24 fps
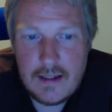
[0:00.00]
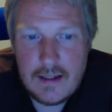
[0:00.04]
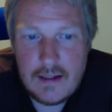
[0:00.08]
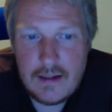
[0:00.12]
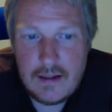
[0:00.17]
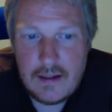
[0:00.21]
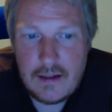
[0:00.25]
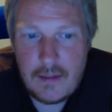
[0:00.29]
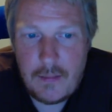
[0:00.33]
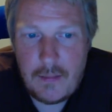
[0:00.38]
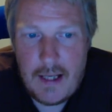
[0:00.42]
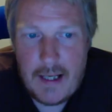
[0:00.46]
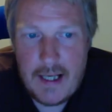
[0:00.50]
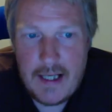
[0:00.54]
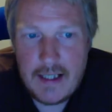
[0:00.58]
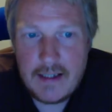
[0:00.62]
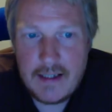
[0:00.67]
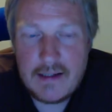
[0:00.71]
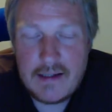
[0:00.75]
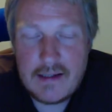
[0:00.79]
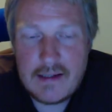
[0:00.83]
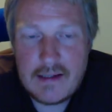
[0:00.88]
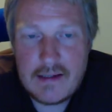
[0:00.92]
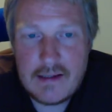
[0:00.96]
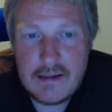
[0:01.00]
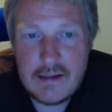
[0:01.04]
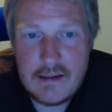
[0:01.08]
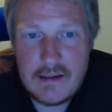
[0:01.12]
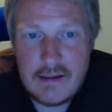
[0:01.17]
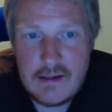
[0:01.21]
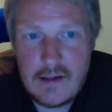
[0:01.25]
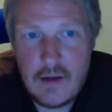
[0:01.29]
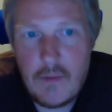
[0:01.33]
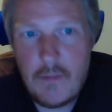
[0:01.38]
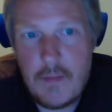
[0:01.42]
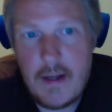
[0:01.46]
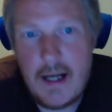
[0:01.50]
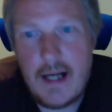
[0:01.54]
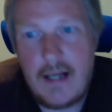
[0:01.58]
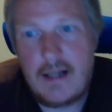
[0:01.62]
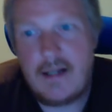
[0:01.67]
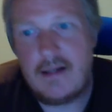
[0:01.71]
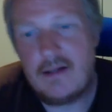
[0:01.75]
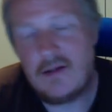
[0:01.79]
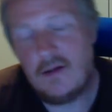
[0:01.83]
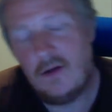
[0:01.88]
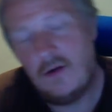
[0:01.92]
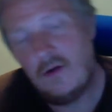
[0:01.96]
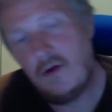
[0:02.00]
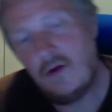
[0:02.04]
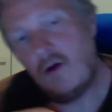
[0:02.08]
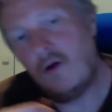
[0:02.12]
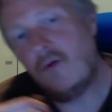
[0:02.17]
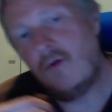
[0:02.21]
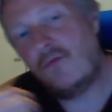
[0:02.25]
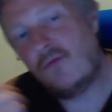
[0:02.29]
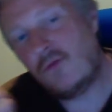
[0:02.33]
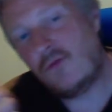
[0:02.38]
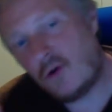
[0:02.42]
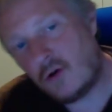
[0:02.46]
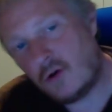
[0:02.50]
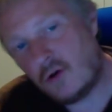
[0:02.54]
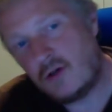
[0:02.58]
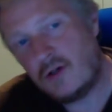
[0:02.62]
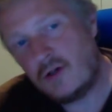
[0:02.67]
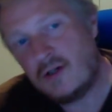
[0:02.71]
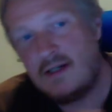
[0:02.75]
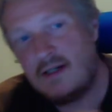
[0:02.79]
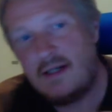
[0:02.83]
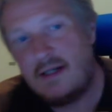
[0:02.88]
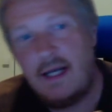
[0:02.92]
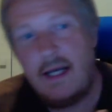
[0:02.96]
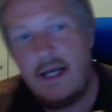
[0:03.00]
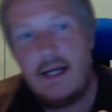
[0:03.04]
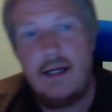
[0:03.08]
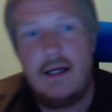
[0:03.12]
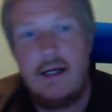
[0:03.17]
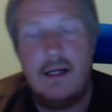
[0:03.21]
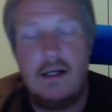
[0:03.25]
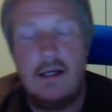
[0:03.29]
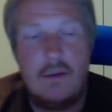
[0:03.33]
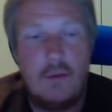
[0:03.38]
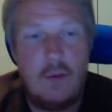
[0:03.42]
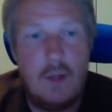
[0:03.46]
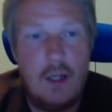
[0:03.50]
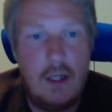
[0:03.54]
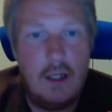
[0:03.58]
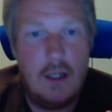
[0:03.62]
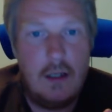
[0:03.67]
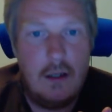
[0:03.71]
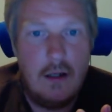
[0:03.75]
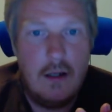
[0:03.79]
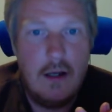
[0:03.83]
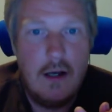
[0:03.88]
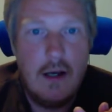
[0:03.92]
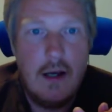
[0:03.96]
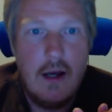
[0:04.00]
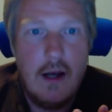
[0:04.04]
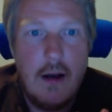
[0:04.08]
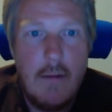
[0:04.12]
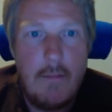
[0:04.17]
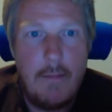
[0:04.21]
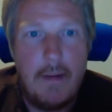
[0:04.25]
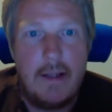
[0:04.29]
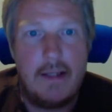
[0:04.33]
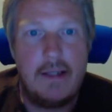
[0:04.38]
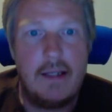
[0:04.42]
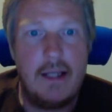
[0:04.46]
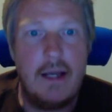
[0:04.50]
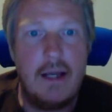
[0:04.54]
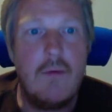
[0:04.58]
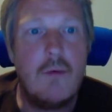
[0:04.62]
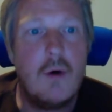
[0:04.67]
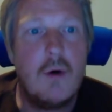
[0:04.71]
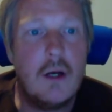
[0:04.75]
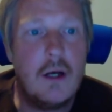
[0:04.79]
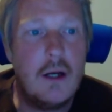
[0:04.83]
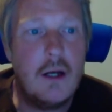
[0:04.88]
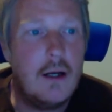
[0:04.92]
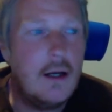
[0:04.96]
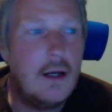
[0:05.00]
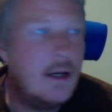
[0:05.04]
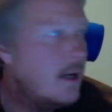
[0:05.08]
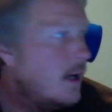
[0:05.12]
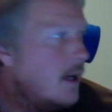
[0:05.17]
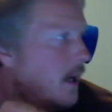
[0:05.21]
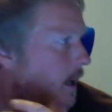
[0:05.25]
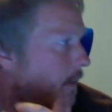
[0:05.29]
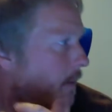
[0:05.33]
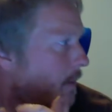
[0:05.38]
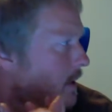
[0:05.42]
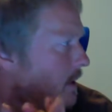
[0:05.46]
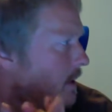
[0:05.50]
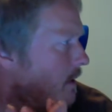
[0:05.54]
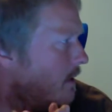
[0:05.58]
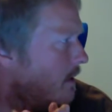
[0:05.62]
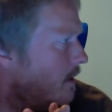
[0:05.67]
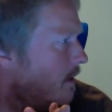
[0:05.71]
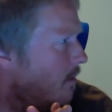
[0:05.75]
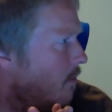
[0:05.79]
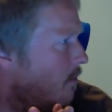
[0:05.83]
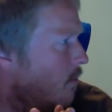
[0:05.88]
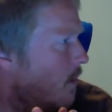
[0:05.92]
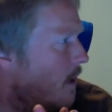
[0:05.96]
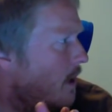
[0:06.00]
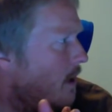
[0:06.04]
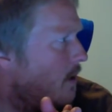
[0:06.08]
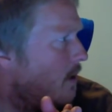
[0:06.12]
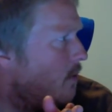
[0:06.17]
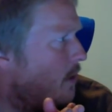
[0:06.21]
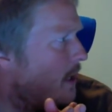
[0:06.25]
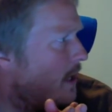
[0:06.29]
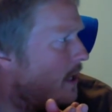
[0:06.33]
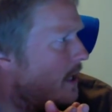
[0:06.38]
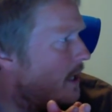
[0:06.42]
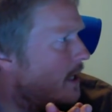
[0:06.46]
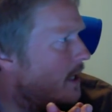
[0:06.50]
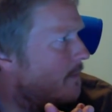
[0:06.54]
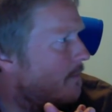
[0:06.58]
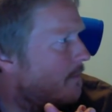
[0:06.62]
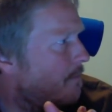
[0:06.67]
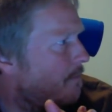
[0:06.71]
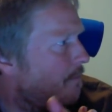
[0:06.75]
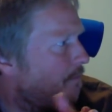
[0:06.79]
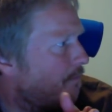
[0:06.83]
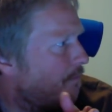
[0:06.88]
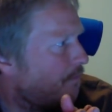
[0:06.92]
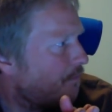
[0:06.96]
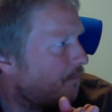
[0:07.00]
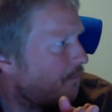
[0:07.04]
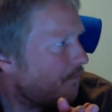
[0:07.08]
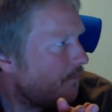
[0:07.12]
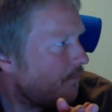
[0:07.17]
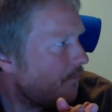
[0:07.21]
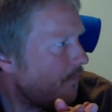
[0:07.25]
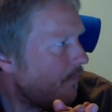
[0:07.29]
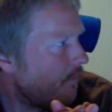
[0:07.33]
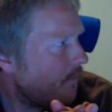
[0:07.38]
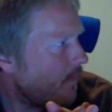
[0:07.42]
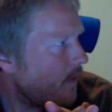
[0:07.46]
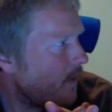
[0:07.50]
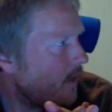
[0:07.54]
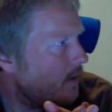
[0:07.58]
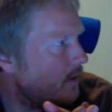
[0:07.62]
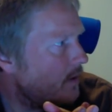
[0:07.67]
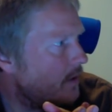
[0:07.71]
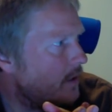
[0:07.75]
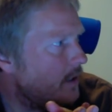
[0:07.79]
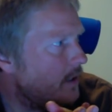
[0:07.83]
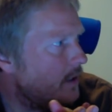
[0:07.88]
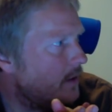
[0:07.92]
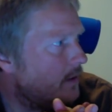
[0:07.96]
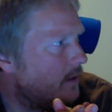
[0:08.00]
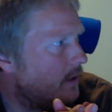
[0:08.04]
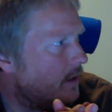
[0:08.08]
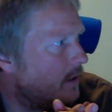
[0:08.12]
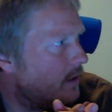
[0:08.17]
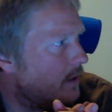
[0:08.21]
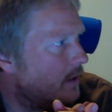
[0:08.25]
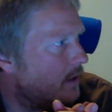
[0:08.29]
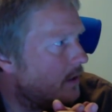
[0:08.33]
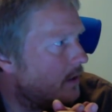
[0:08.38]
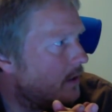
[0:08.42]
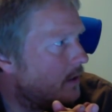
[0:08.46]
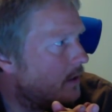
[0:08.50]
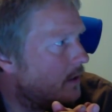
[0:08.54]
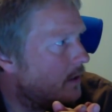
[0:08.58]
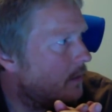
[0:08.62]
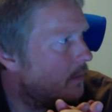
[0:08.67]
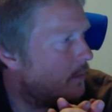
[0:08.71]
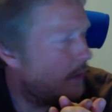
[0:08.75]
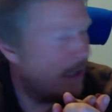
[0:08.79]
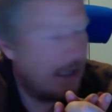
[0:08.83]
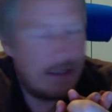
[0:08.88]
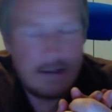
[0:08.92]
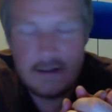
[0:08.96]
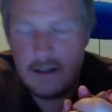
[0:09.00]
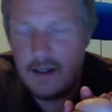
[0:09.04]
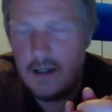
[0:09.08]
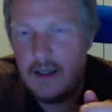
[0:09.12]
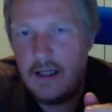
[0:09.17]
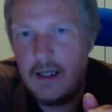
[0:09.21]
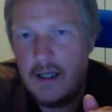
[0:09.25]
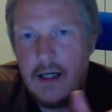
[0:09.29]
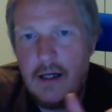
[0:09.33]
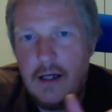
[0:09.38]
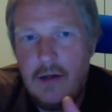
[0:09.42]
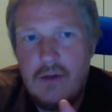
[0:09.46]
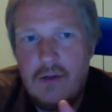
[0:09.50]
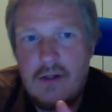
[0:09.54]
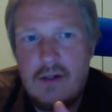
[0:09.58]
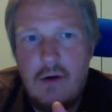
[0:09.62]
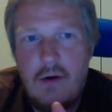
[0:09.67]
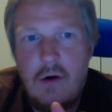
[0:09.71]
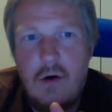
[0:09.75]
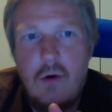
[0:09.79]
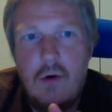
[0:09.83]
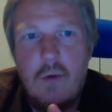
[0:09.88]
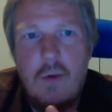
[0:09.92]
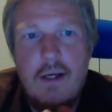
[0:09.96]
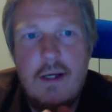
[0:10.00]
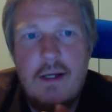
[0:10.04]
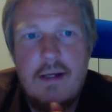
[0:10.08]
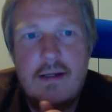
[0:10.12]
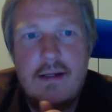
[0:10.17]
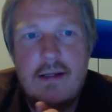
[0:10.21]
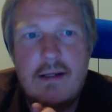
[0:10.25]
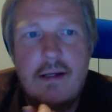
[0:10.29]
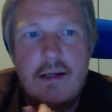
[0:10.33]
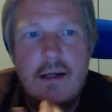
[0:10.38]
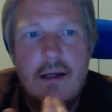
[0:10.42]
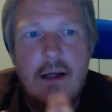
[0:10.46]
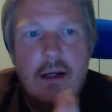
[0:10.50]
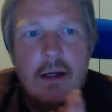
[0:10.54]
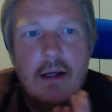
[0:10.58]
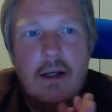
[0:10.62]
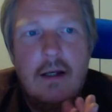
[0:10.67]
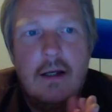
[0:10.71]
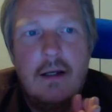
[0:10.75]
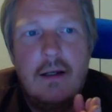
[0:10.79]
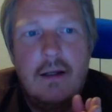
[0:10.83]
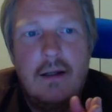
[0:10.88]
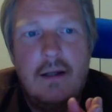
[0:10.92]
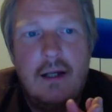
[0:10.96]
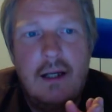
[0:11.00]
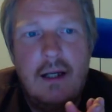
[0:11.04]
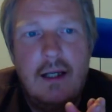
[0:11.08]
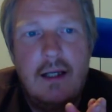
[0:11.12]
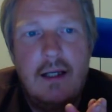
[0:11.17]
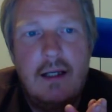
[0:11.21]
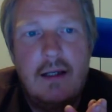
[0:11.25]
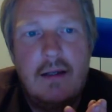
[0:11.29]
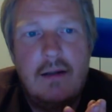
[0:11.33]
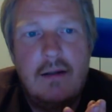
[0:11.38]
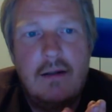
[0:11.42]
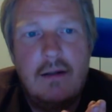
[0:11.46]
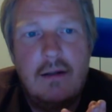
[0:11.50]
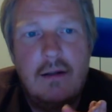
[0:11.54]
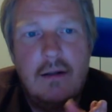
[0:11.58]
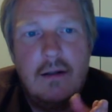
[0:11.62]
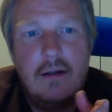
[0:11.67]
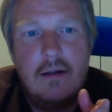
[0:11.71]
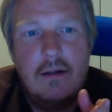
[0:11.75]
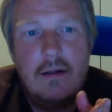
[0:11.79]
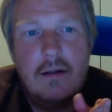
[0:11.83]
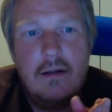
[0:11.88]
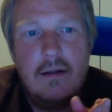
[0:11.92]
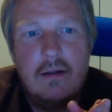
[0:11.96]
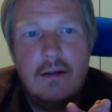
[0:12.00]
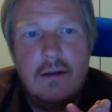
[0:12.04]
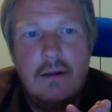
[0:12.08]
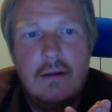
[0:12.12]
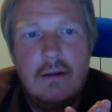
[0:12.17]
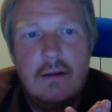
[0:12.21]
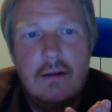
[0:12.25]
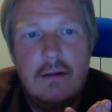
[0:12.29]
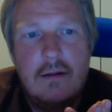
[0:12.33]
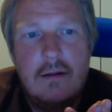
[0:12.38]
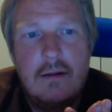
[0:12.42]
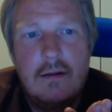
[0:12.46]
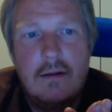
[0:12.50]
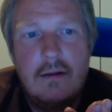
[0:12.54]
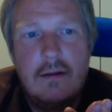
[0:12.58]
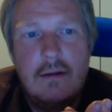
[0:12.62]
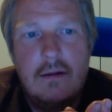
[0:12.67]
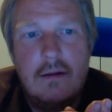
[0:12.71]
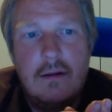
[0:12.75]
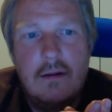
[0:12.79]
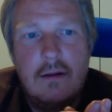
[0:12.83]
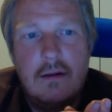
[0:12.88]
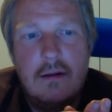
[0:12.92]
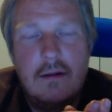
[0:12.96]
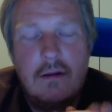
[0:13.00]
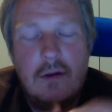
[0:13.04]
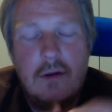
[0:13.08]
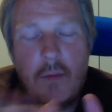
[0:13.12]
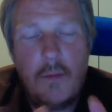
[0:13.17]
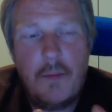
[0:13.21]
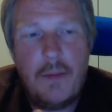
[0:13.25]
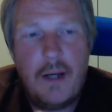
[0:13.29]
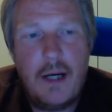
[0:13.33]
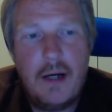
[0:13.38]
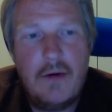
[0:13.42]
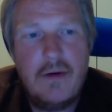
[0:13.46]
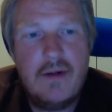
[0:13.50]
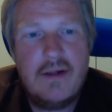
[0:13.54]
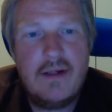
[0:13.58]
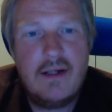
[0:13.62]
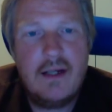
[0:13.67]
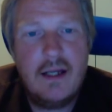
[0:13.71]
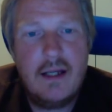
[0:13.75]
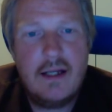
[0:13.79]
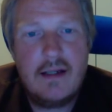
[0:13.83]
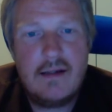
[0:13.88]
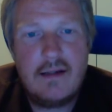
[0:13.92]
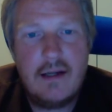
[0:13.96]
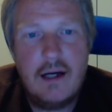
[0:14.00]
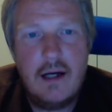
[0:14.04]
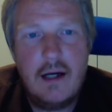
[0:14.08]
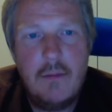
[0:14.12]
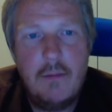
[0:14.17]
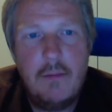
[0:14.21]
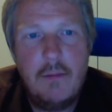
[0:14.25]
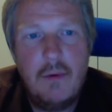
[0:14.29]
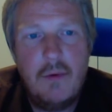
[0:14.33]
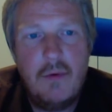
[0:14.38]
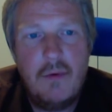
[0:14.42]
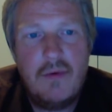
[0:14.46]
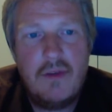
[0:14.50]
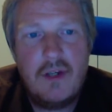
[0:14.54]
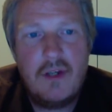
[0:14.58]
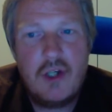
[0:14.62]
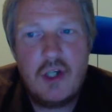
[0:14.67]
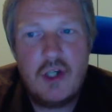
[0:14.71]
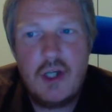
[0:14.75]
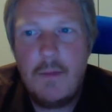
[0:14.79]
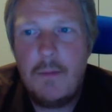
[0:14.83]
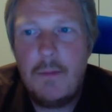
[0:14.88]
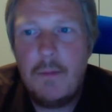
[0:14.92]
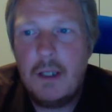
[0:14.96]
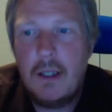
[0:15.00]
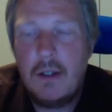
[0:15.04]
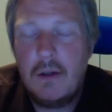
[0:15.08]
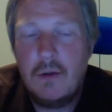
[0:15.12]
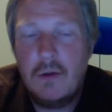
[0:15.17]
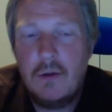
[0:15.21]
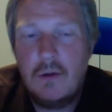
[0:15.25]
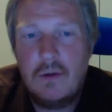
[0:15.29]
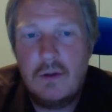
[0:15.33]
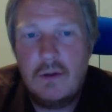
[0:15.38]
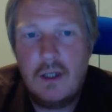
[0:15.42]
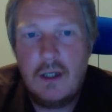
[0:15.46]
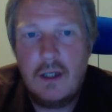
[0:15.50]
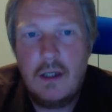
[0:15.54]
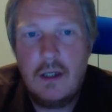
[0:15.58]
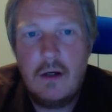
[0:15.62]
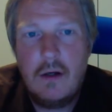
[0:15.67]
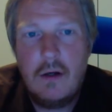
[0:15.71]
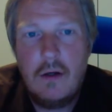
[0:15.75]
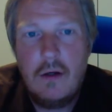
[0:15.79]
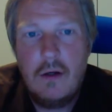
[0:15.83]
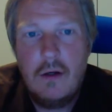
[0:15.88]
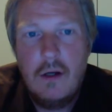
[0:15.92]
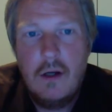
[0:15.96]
the banks some bucks, of course that as well, but they wanna, I mean, why did Brad Garlinghouse always take the comparison example with the shipping container?